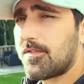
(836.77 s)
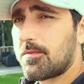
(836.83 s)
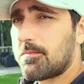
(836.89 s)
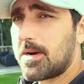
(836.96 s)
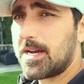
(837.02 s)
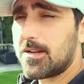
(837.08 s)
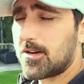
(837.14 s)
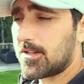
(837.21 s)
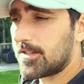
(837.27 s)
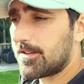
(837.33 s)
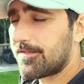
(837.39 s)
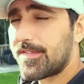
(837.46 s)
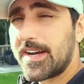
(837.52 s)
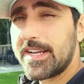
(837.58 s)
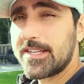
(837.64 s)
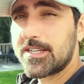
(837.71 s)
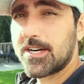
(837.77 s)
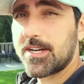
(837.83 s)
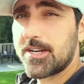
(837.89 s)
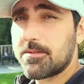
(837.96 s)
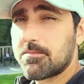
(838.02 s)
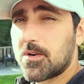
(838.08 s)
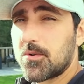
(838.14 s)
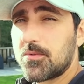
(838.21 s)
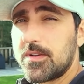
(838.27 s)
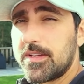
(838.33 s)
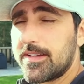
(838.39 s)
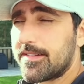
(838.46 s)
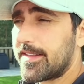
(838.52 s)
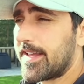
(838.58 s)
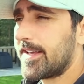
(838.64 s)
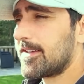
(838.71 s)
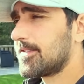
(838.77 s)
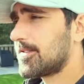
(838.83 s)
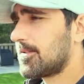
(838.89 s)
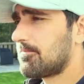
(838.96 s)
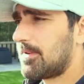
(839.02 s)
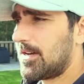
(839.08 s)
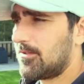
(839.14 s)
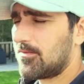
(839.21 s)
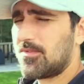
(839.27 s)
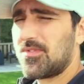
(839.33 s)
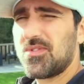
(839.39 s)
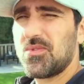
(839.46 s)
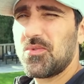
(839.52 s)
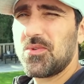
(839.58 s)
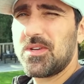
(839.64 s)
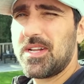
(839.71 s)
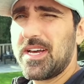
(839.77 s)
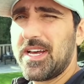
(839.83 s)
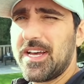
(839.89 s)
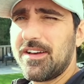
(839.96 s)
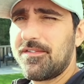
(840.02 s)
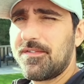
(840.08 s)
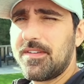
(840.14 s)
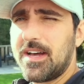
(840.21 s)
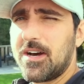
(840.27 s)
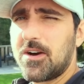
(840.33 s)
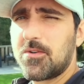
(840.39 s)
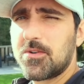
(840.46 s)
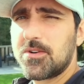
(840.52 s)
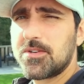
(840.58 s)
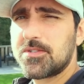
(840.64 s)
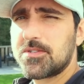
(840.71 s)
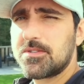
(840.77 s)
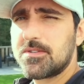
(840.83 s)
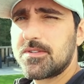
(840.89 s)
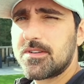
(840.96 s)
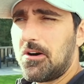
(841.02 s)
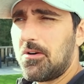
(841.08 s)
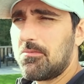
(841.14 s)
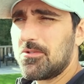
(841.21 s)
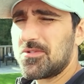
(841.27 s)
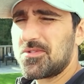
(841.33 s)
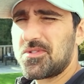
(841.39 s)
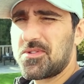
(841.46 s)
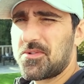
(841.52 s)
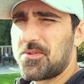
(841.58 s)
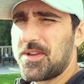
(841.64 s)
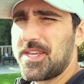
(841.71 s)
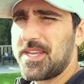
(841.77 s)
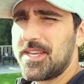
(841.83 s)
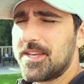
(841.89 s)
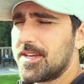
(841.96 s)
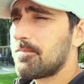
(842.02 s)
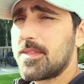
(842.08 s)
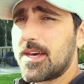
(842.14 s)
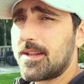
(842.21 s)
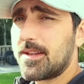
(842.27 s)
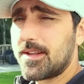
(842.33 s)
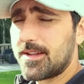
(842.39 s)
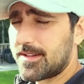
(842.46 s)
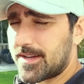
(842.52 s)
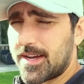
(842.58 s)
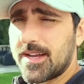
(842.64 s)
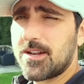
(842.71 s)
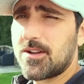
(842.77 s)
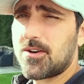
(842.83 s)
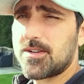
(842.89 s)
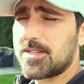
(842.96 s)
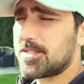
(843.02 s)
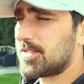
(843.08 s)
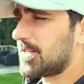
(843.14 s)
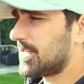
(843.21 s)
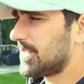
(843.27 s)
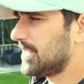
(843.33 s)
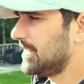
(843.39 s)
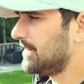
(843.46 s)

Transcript: for my lawn, the fine cutting mode, it takes about 2.5 hours, almost 3, then the entire lawn is done.